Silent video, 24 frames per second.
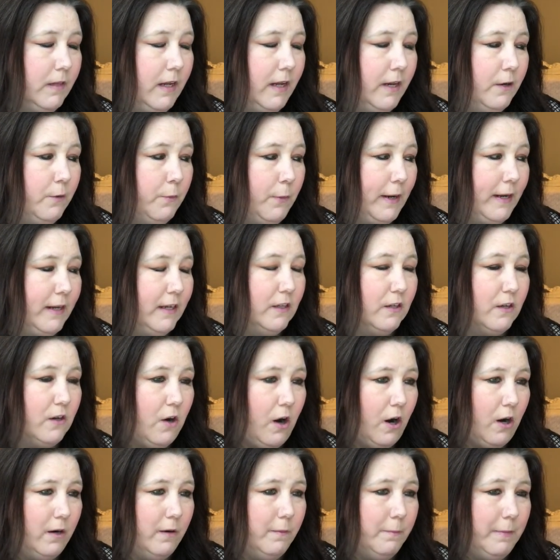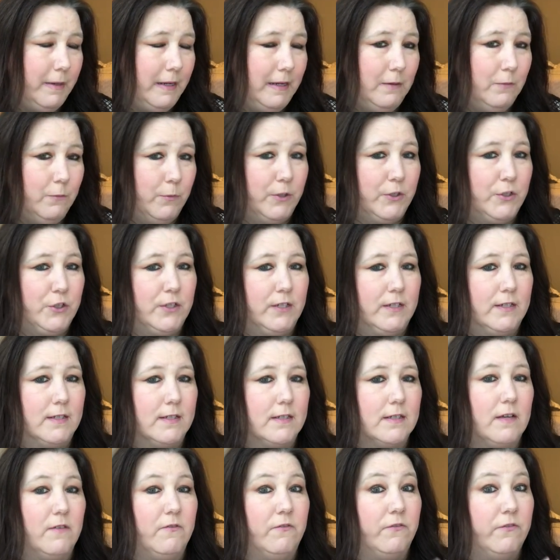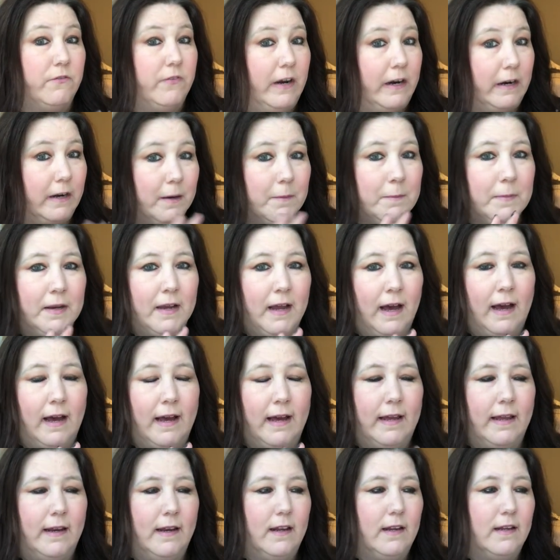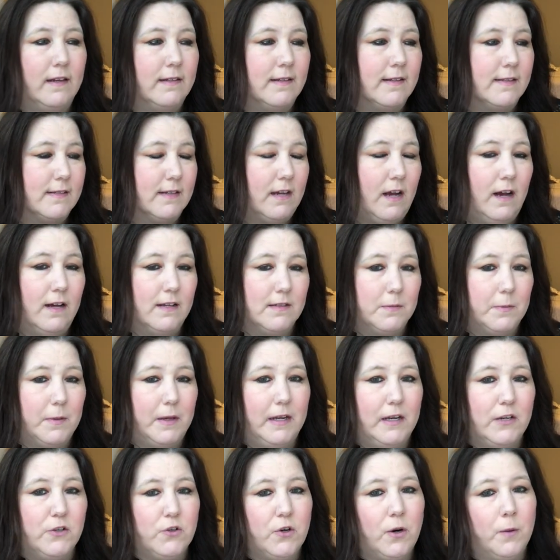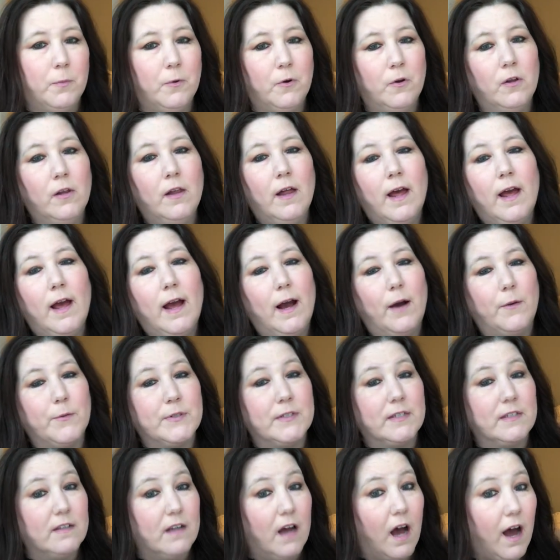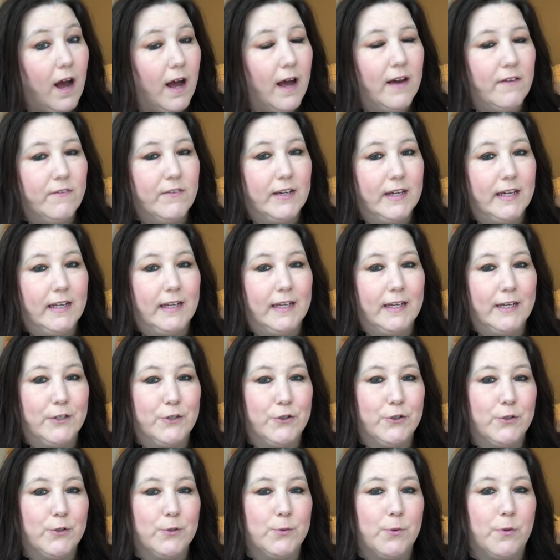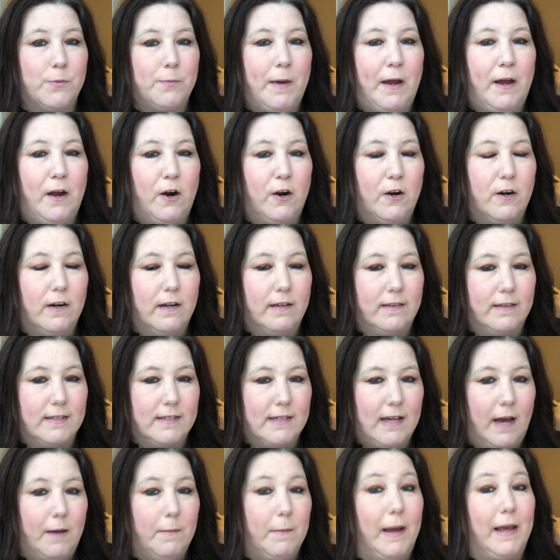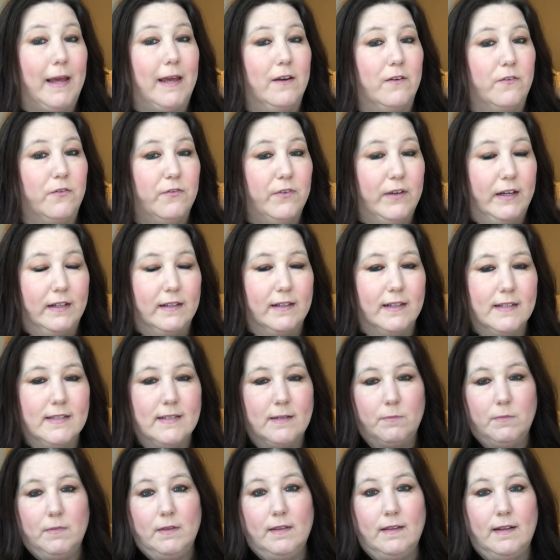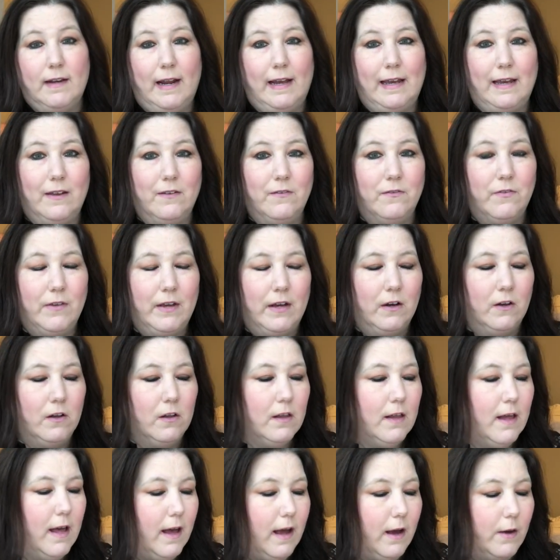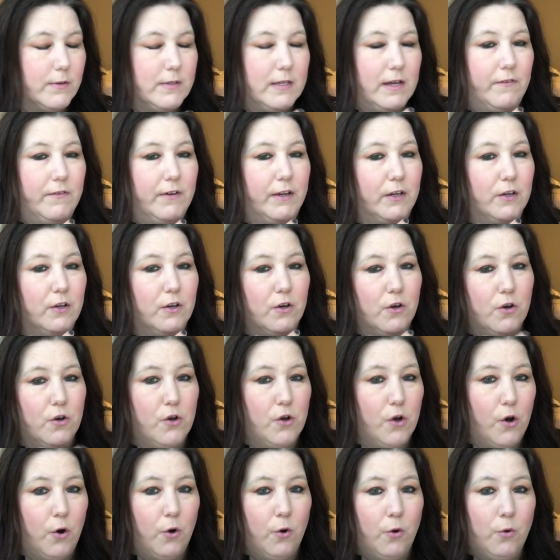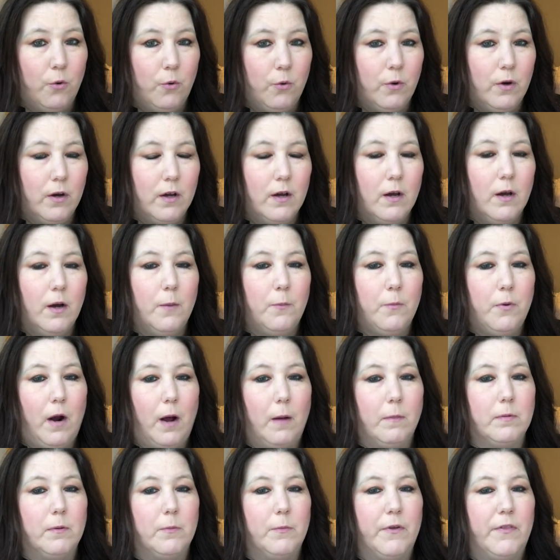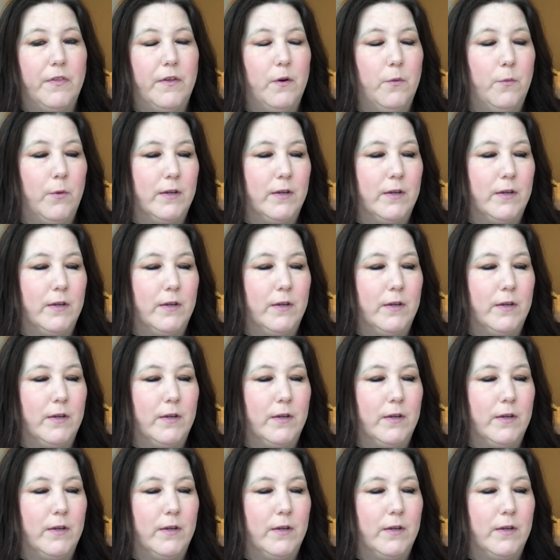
an irregular heartbeat, which is very benign. It doesn't cause me any trouble. I was not having any issues with my heart at the time. I can feel it. It's something that I can feel. I was having no problem with it